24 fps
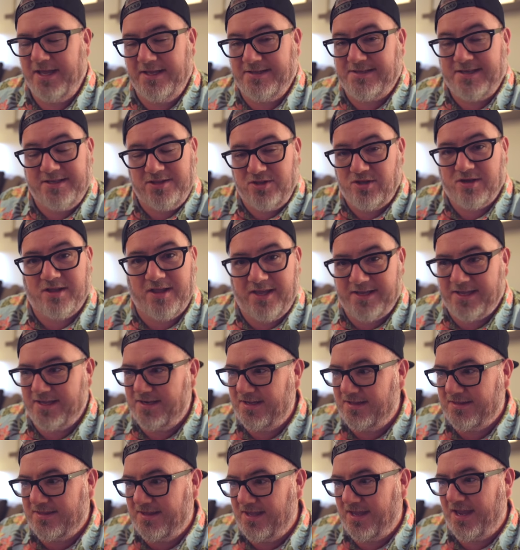It didn't look like
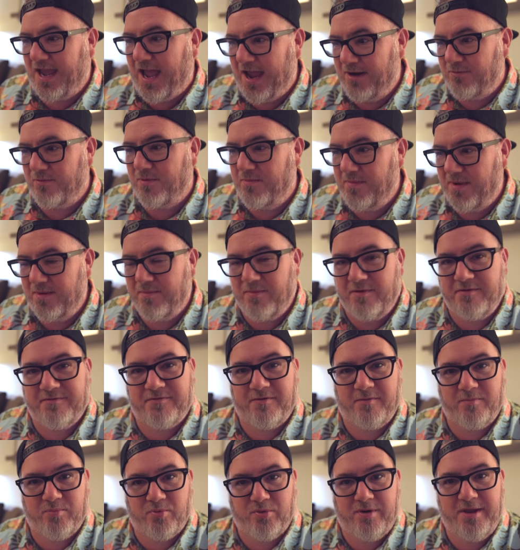anything I remembered
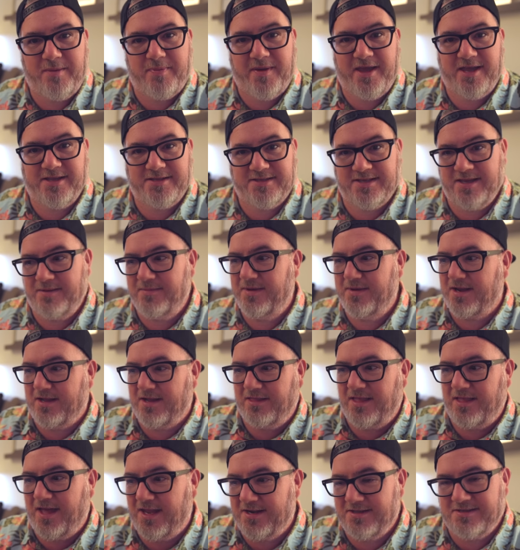from pre-pandemic. A
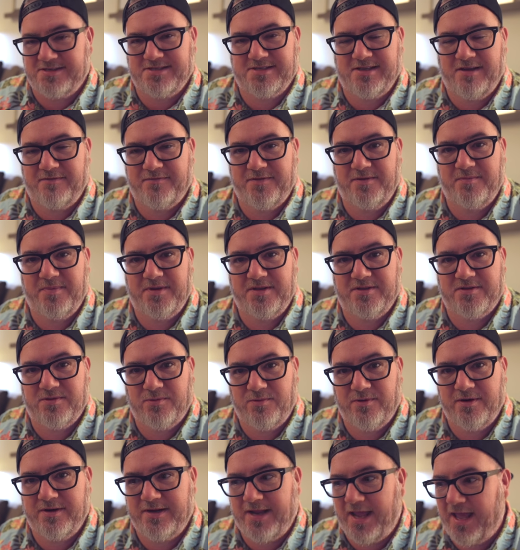lot of the stuff had been
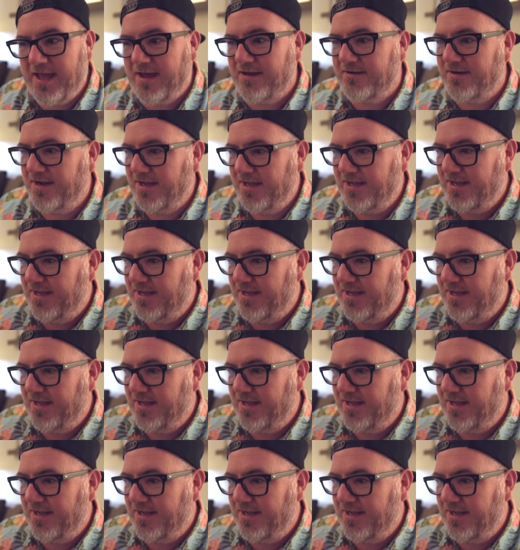torn down.